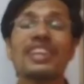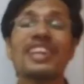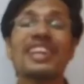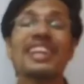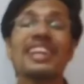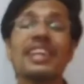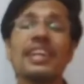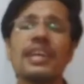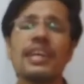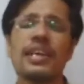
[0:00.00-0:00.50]

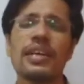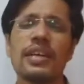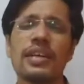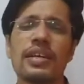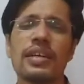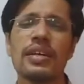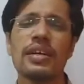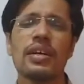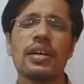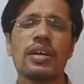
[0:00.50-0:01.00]
clear
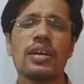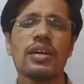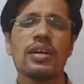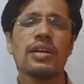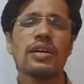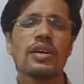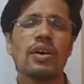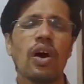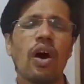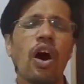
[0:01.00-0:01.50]

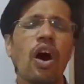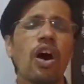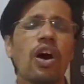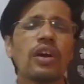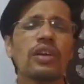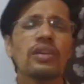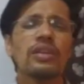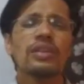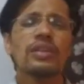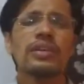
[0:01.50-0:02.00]

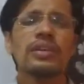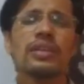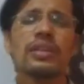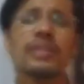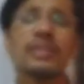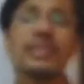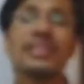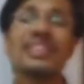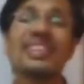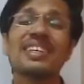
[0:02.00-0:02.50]
on
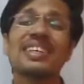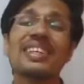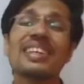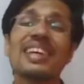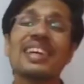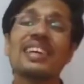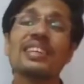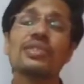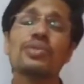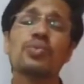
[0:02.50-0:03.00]
the
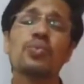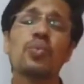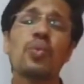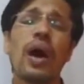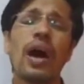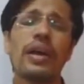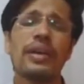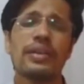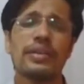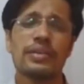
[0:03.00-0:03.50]
case
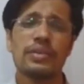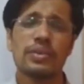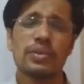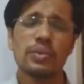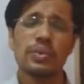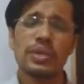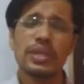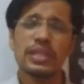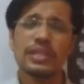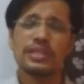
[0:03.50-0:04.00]
1,
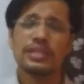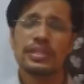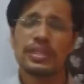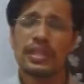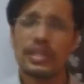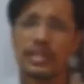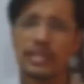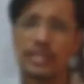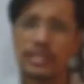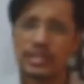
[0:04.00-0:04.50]
today's
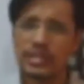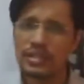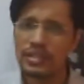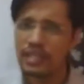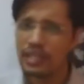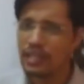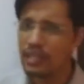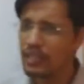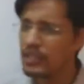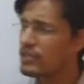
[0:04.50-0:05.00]
case,
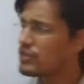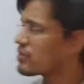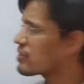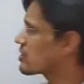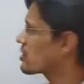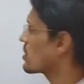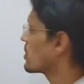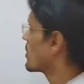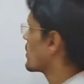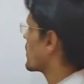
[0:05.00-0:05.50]
that is